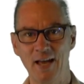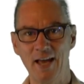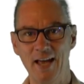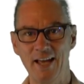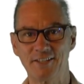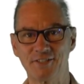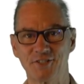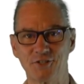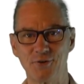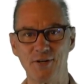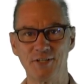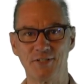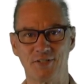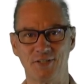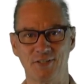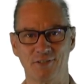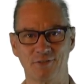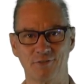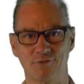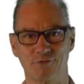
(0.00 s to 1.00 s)
It's
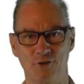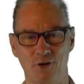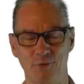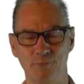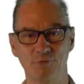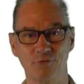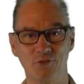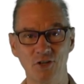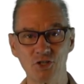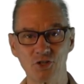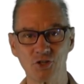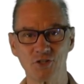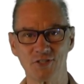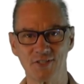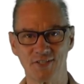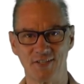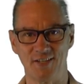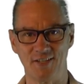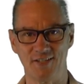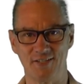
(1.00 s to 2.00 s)
Christian from Vision
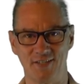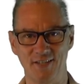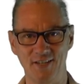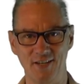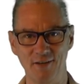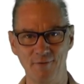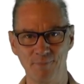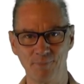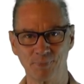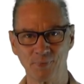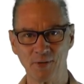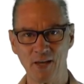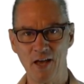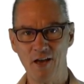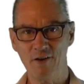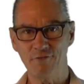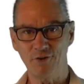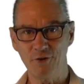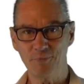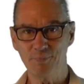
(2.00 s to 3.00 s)
6D.
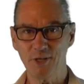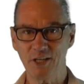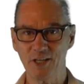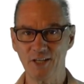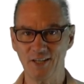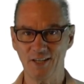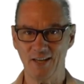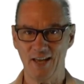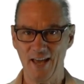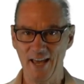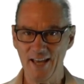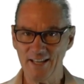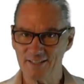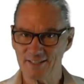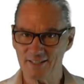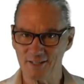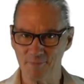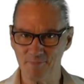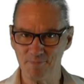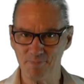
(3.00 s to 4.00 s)
For me,
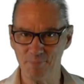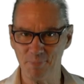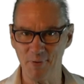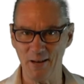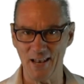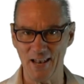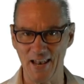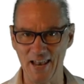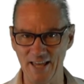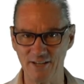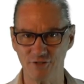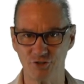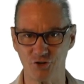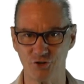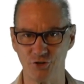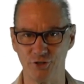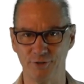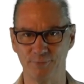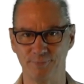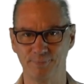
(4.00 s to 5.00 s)
it's a
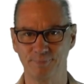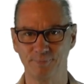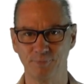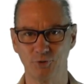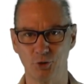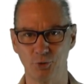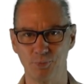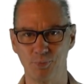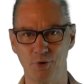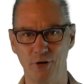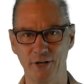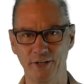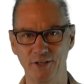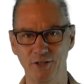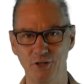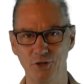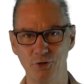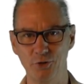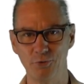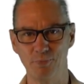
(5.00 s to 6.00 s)
pleasure to bring
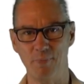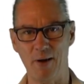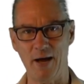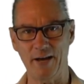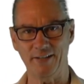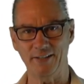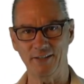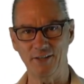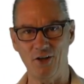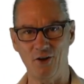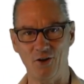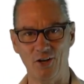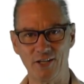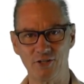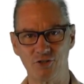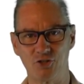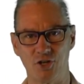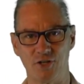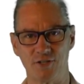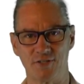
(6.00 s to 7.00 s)
you my
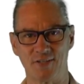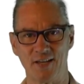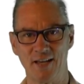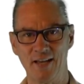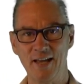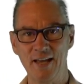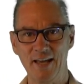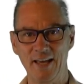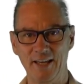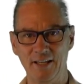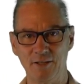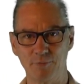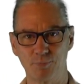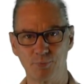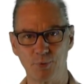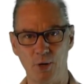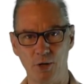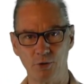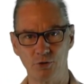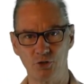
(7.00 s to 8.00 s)
knowledges in
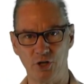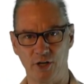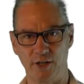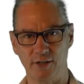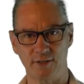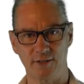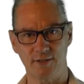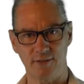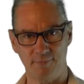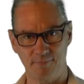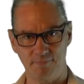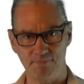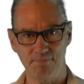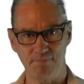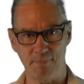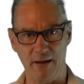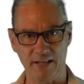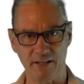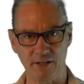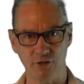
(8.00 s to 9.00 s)
project
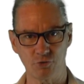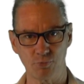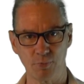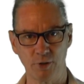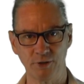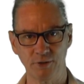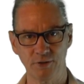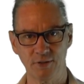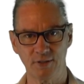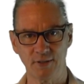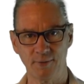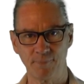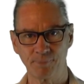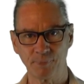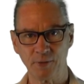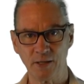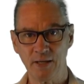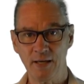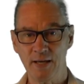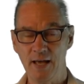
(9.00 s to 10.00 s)
management,
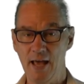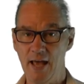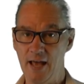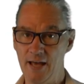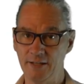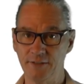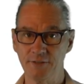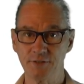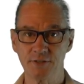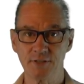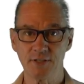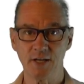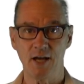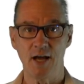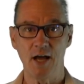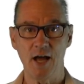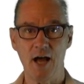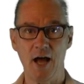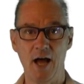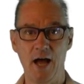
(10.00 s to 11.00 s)
and
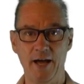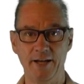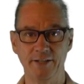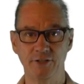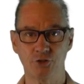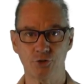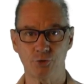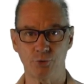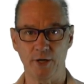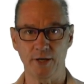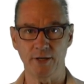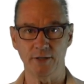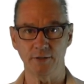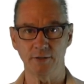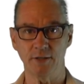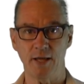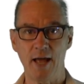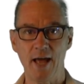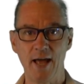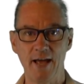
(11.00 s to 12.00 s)
I
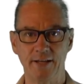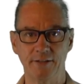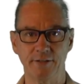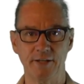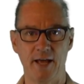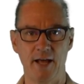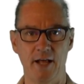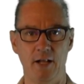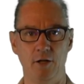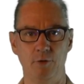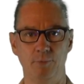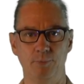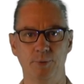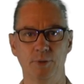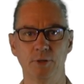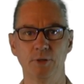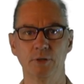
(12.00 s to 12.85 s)
train and help